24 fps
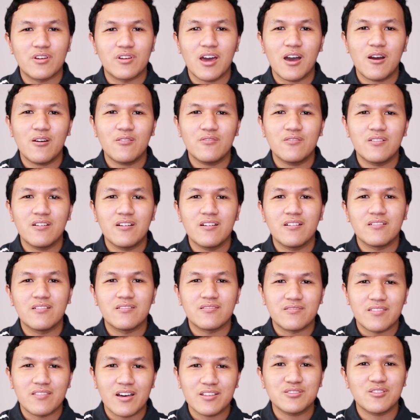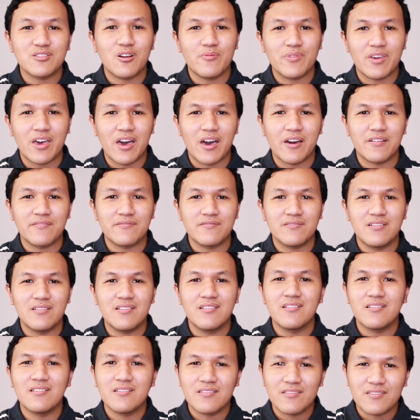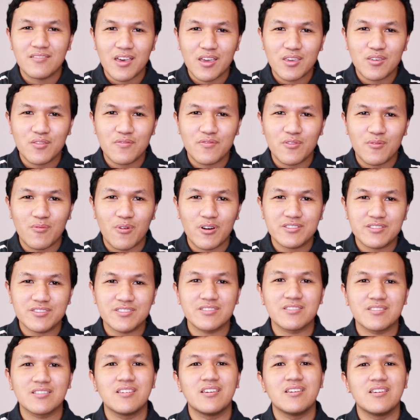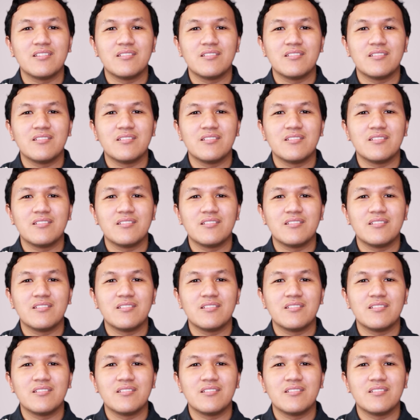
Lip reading: now, that's all we have. Thank you for watching.